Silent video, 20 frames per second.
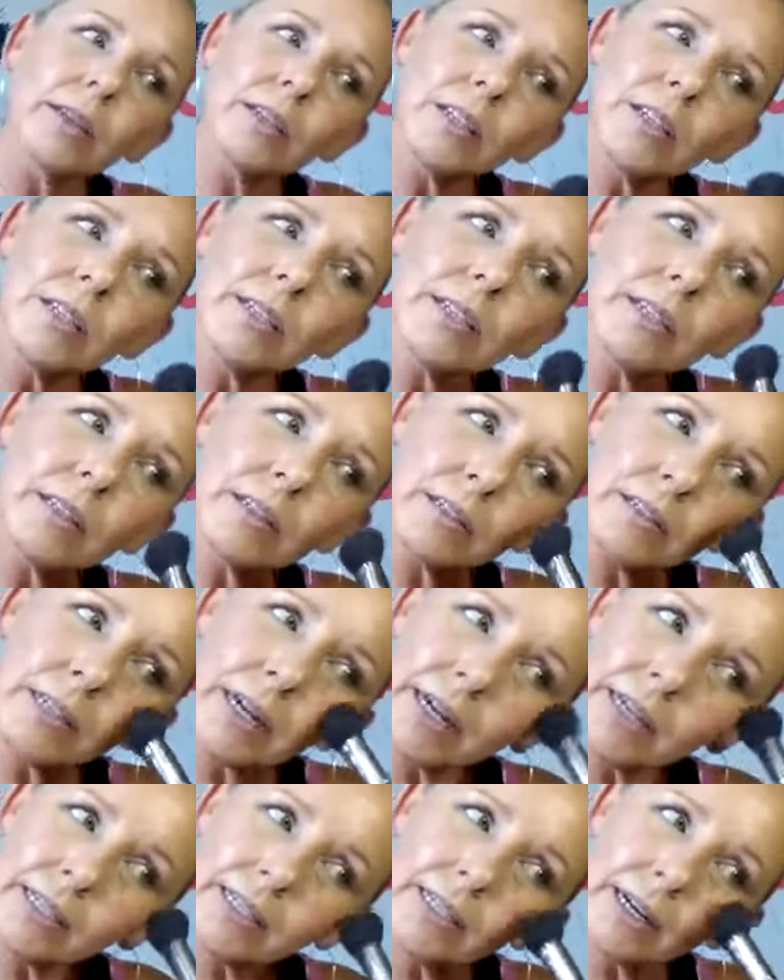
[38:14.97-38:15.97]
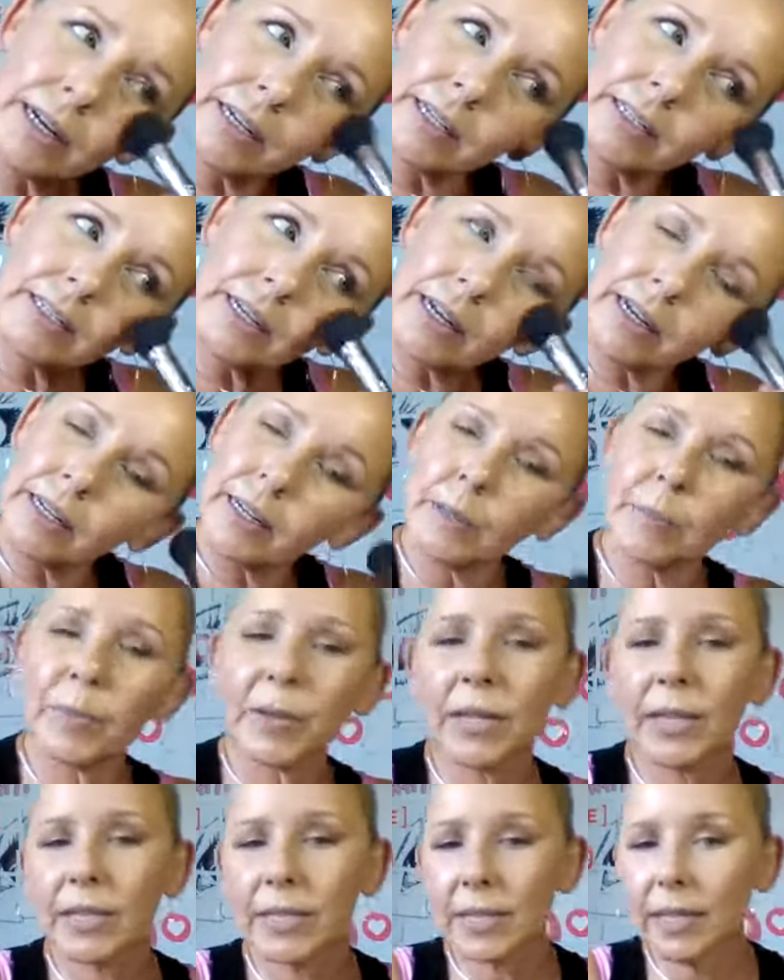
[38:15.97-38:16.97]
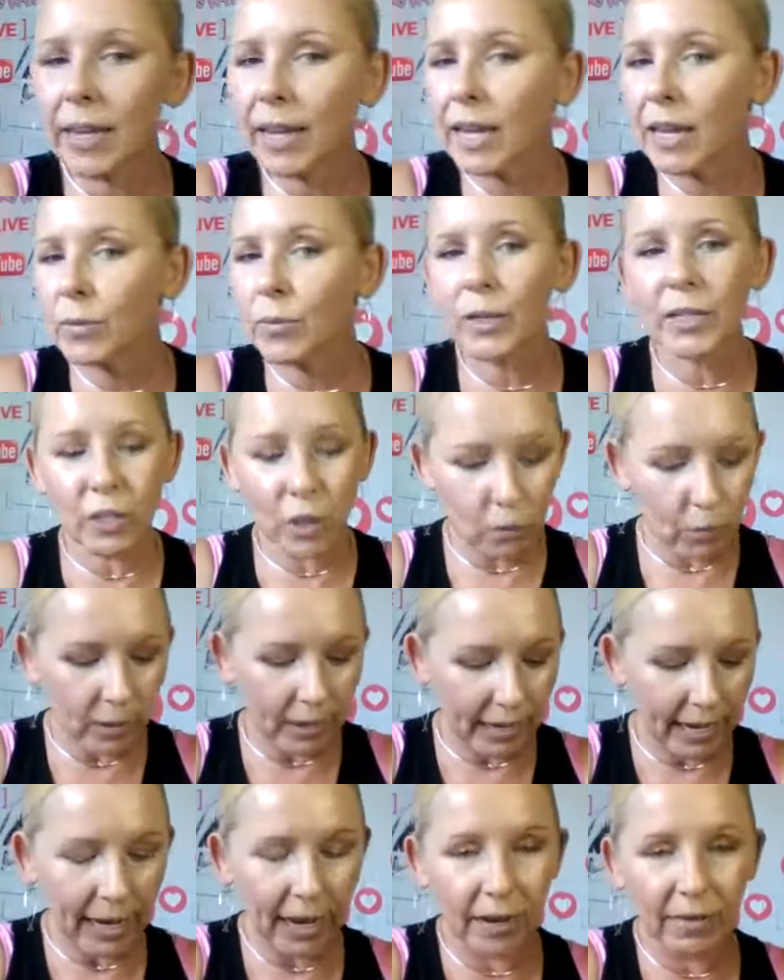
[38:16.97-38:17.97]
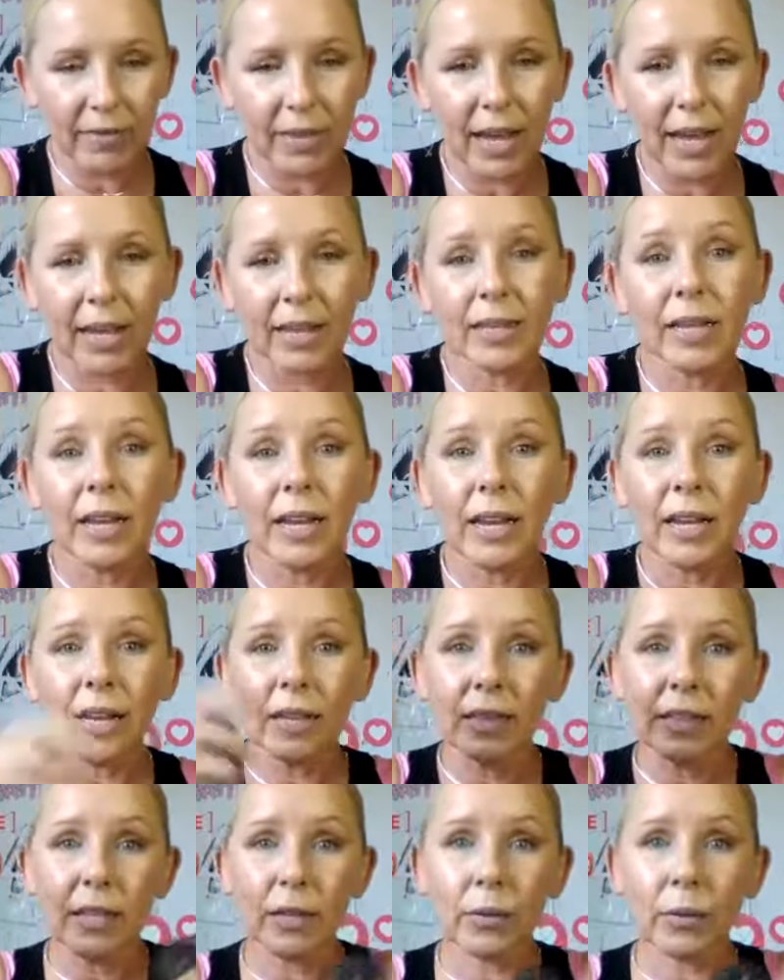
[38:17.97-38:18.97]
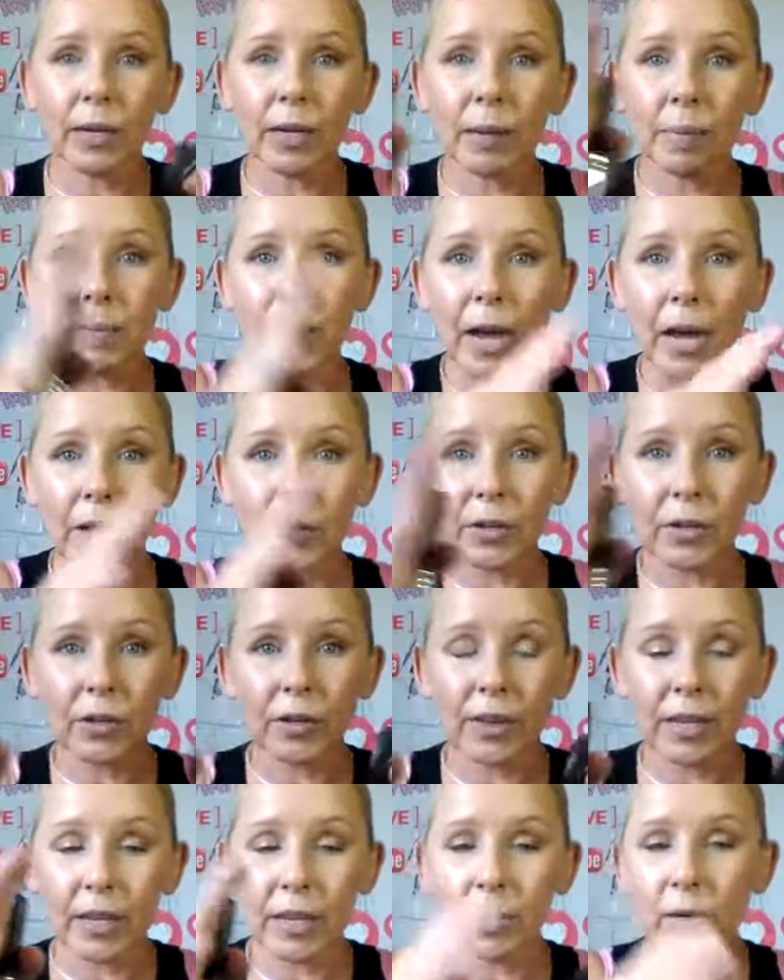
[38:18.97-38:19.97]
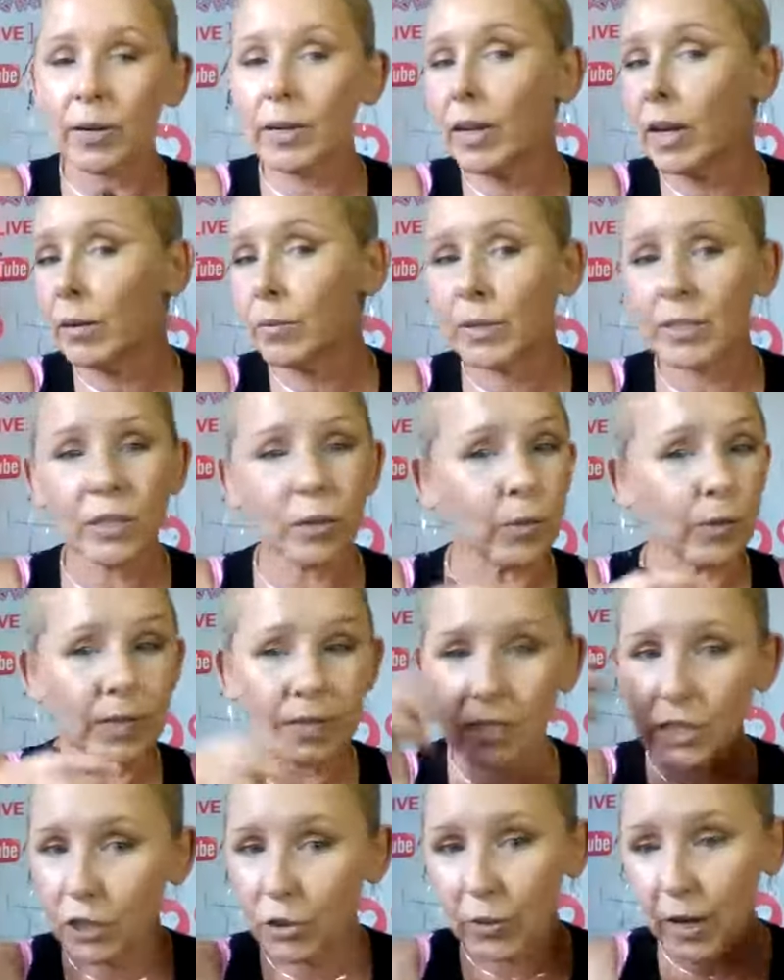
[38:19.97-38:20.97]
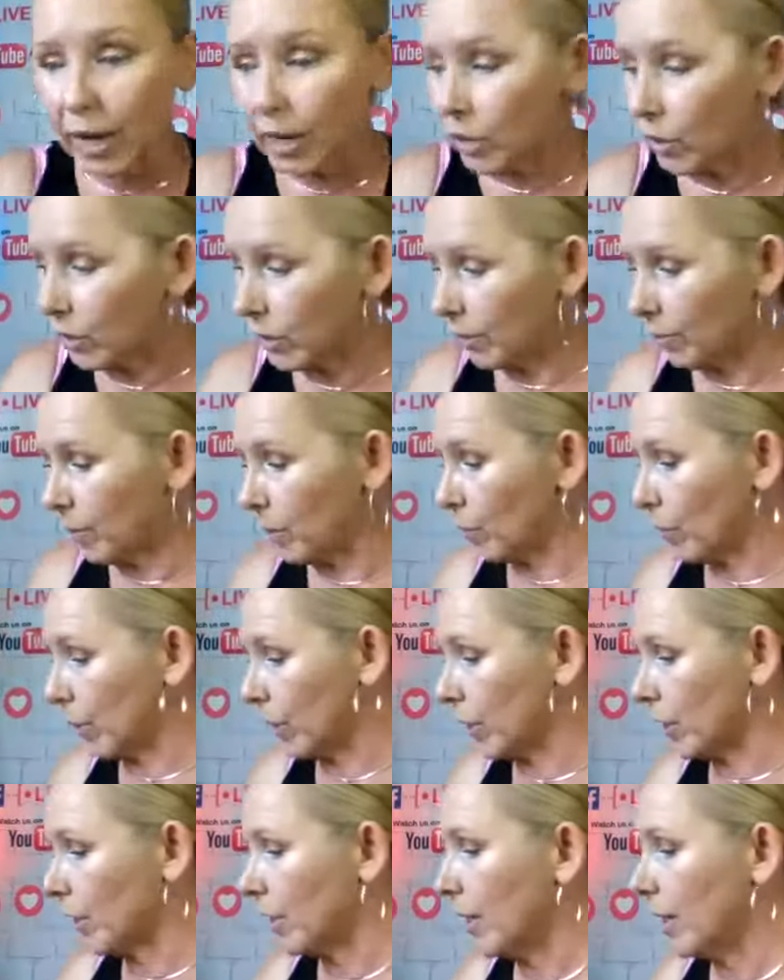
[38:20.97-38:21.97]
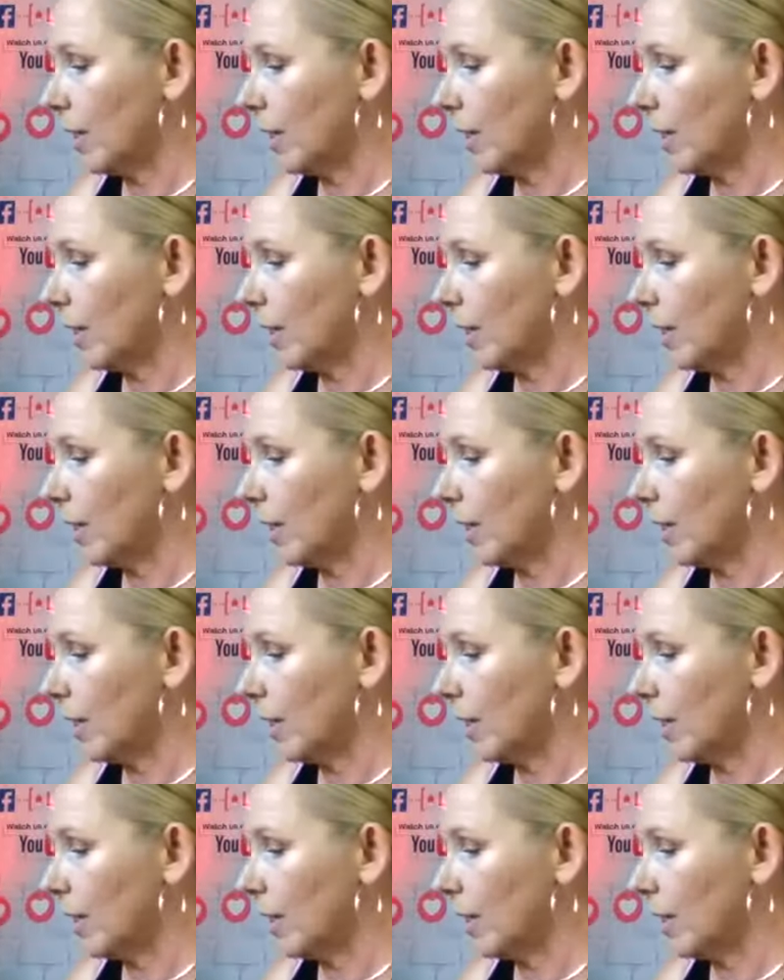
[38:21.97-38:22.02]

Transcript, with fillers: just a little tiny, tiny, tiny, because again, we don't want to have that liquid and powder thing going on. We don't want it to crackle and be weird.